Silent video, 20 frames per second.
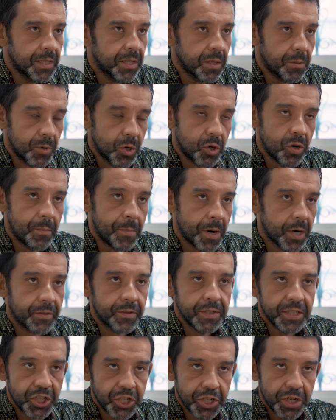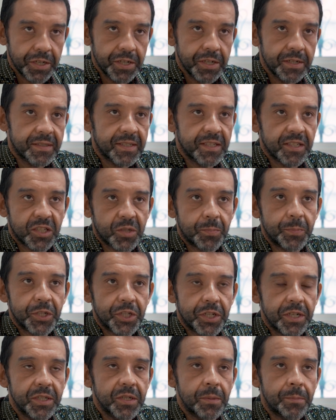among the Nigerians and
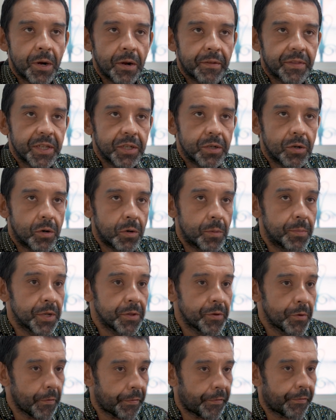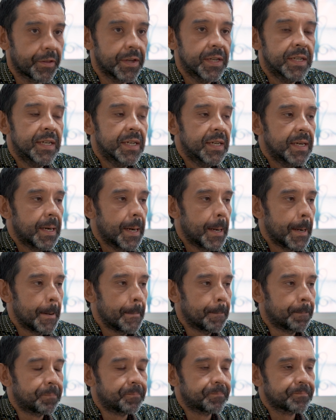especially among the urban youth,
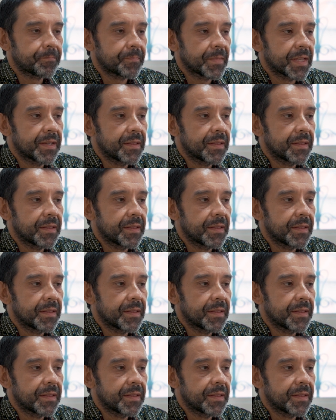um,